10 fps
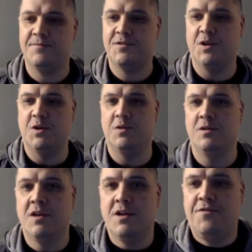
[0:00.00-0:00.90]
so
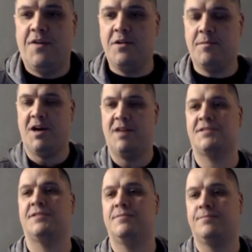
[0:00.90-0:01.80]
final
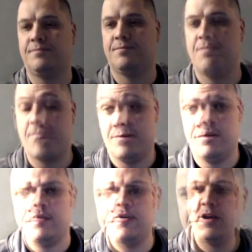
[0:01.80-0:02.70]
boss.
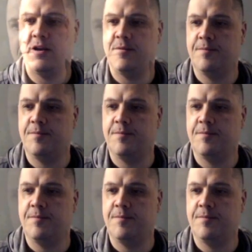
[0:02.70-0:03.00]
Alright.